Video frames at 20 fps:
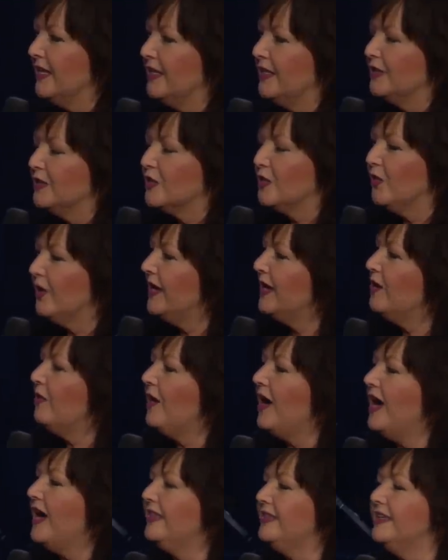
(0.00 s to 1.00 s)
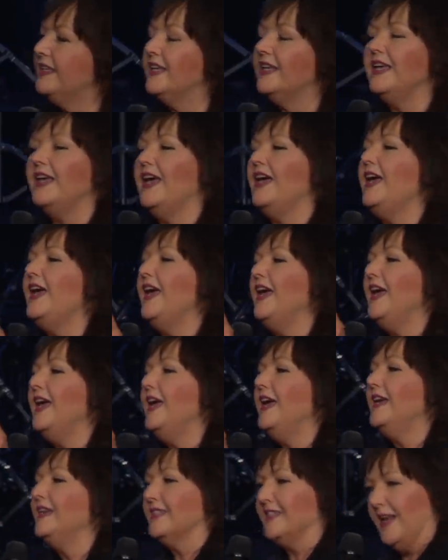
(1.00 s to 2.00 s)
Swing wide the
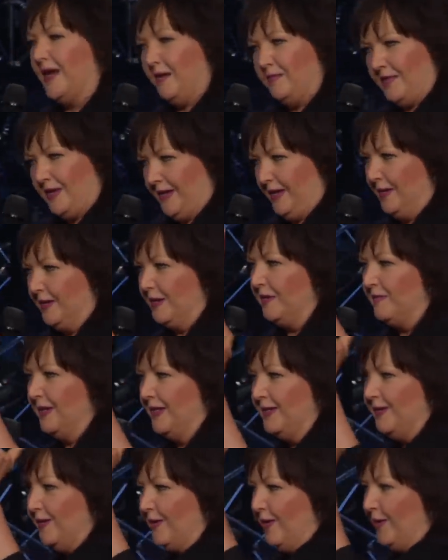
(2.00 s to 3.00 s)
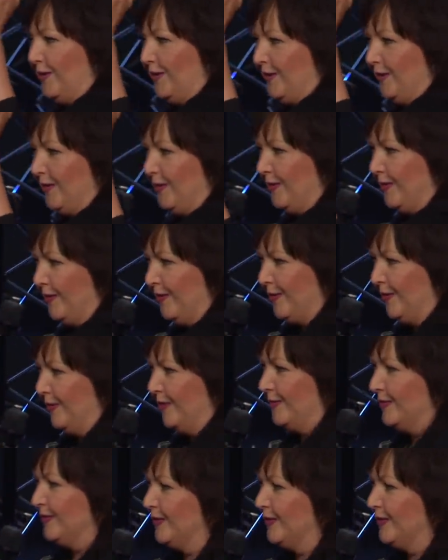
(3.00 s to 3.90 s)
gates, I'm coming home.